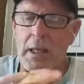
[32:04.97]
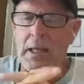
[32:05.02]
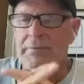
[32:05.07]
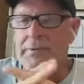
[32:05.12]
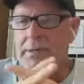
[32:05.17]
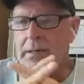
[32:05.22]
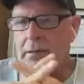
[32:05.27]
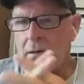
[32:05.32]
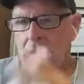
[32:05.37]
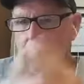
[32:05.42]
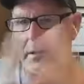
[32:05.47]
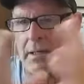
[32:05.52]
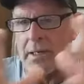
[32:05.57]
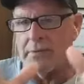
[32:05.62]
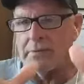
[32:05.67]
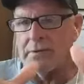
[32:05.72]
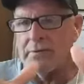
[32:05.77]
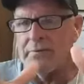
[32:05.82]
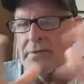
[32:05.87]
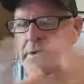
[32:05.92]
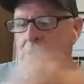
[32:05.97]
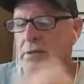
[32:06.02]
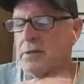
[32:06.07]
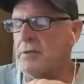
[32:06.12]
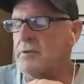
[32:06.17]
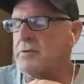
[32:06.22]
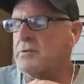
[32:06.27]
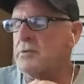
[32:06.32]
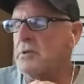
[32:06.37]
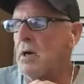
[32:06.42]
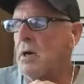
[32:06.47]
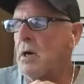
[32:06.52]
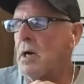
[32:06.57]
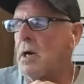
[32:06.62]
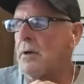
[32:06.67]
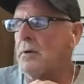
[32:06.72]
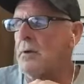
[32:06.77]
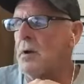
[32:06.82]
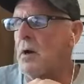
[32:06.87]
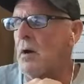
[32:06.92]
I've got all kinds of videos
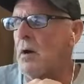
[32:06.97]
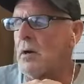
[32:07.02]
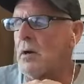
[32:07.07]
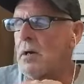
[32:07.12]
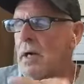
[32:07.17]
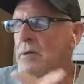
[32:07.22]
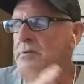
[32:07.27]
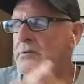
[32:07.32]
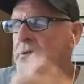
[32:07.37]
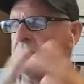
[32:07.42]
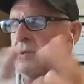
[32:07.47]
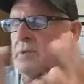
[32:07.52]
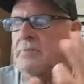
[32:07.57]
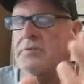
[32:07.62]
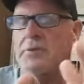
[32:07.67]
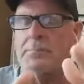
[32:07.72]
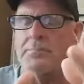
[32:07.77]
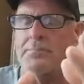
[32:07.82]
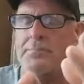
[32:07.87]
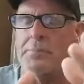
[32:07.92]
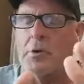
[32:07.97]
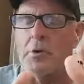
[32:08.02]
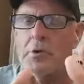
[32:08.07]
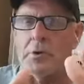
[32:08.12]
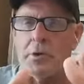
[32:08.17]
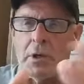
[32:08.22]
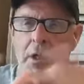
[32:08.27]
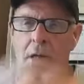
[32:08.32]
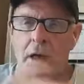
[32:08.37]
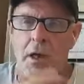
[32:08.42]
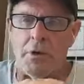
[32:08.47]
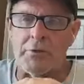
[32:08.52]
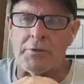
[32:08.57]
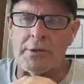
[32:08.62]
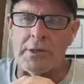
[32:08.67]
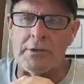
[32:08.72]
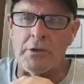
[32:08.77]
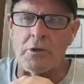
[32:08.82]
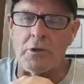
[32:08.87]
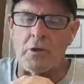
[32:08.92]
on all kinds of different protocols
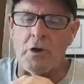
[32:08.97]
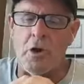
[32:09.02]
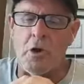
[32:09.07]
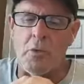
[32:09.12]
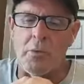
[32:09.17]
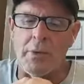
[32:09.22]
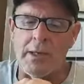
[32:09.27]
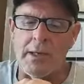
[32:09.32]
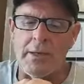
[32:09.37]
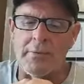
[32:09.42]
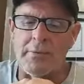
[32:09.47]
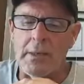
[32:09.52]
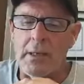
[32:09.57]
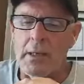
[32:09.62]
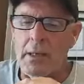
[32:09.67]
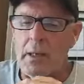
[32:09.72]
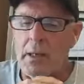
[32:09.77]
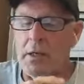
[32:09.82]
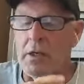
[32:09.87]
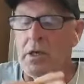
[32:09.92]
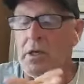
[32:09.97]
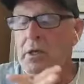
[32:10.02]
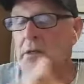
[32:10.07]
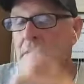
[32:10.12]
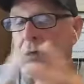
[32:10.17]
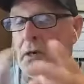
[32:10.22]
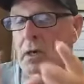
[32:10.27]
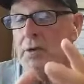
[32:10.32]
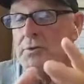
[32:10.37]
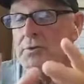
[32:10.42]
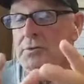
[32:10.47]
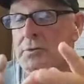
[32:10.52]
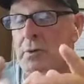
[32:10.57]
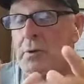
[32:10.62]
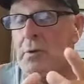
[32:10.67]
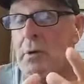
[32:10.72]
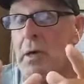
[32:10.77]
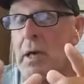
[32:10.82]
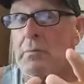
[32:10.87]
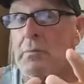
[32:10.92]
that you can go with. You could
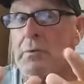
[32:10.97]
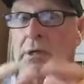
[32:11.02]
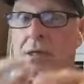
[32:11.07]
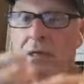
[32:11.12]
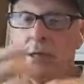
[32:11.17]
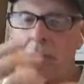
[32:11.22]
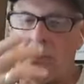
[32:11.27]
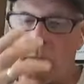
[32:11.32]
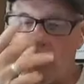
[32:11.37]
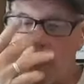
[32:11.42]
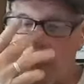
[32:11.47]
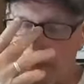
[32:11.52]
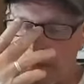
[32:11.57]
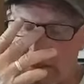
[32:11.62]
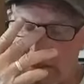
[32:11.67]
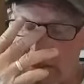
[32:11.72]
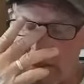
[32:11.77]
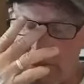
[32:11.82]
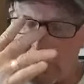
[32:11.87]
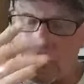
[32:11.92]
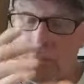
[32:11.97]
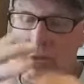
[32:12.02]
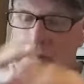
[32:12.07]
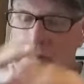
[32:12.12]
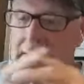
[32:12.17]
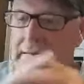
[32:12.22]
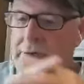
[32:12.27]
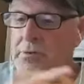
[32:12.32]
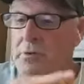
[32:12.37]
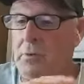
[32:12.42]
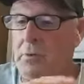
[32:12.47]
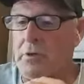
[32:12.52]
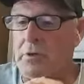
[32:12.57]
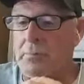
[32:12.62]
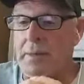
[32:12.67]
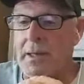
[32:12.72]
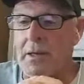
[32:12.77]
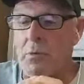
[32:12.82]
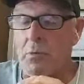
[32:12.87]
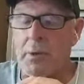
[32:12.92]
also, I really recommend you guys going to
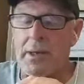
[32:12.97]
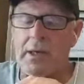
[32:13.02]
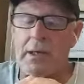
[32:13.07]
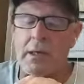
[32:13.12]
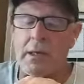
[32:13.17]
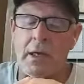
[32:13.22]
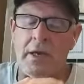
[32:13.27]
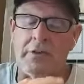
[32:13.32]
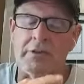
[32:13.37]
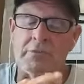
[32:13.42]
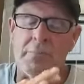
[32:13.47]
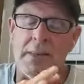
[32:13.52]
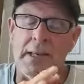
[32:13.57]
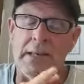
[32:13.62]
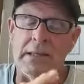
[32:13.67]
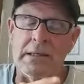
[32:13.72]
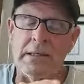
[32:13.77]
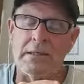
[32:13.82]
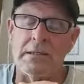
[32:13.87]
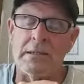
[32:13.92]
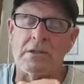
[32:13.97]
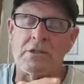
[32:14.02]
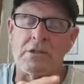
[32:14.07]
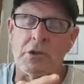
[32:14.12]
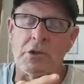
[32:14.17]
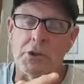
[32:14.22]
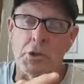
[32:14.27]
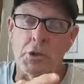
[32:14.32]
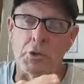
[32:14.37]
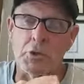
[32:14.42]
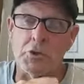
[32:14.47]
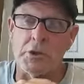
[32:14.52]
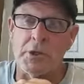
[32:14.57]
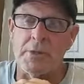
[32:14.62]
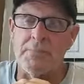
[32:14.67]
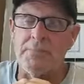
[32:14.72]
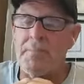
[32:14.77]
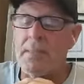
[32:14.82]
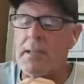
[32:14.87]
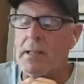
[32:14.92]
my Weight Loss Made Easy
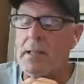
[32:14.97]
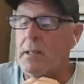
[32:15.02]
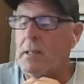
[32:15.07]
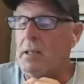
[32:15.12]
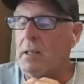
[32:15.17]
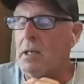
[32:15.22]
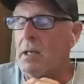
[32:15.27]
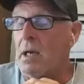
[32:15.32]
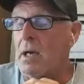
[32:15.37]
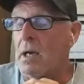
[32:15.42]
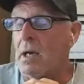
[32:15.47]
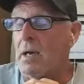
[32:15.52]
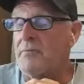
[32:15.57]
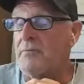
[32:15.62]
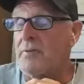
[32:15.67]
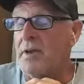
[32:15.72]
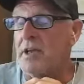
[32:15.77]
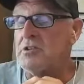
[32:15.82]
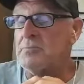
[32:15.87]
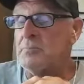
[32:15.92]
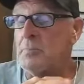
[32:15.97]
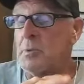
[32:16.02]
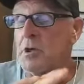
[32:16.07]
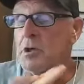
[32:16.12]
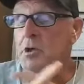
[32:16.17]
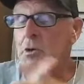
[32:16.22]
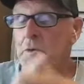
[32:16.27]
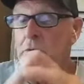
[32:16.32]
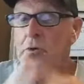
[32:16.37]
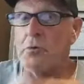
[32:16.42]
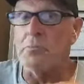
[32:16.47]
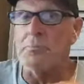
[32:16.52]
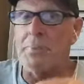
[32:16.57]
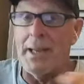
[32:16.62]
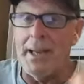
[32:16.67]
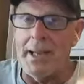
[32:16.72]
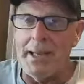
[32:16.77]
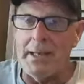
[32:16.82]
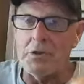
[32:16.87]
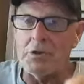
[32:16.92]
Solution Facebook group
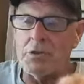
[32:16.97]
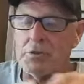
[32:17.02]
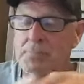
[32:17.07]
page.